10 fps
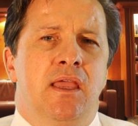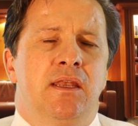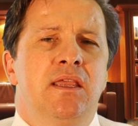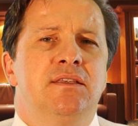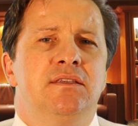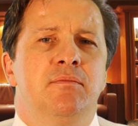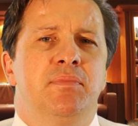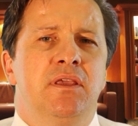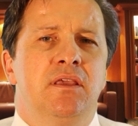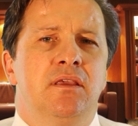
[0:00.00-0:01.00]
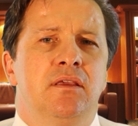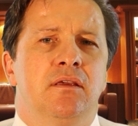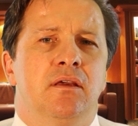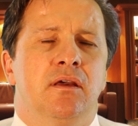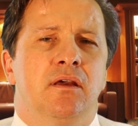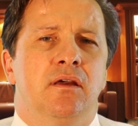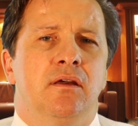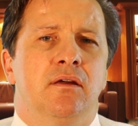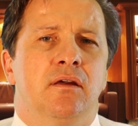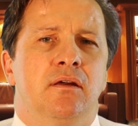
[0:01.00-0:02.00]
It needs to be
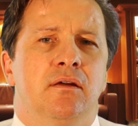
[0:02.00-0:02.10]
uh,